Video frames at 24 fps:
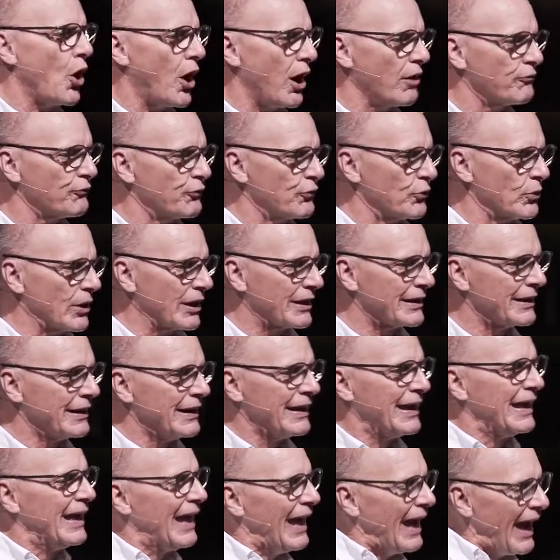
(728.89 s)
offering.
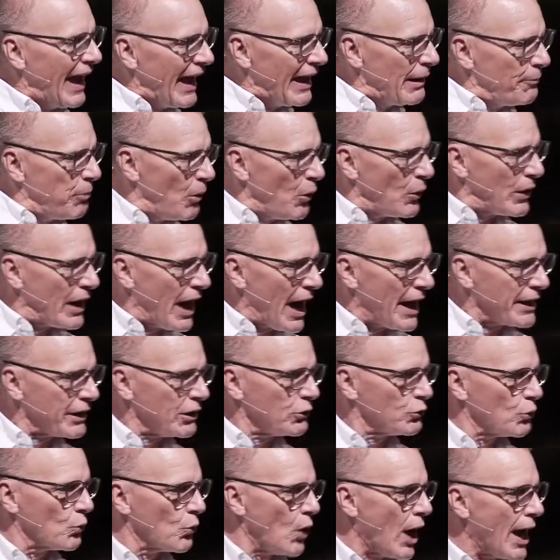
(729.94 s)
Abel got it
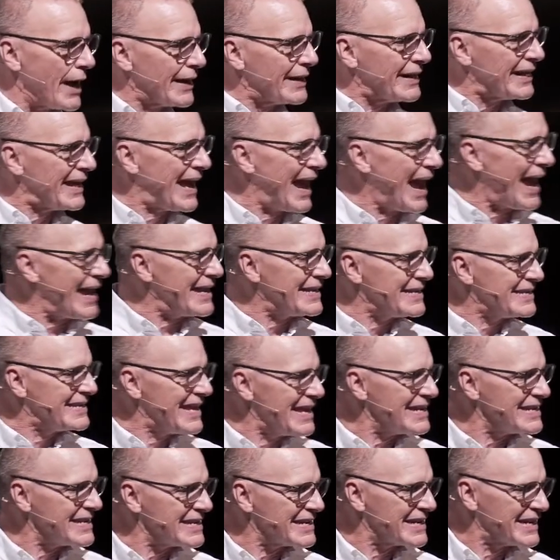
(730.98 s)
right, Cain
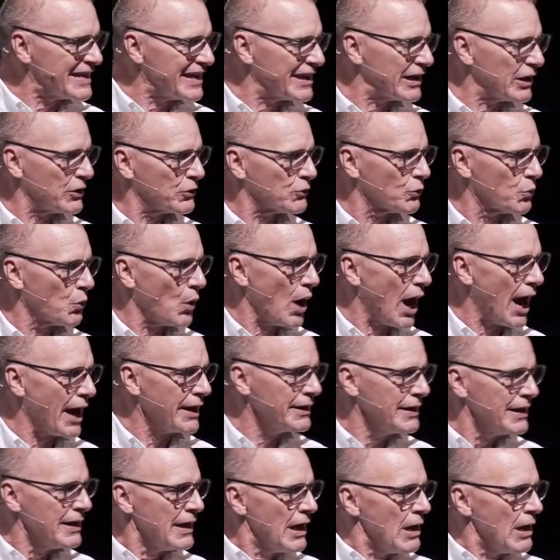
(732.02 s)
didn't get it right,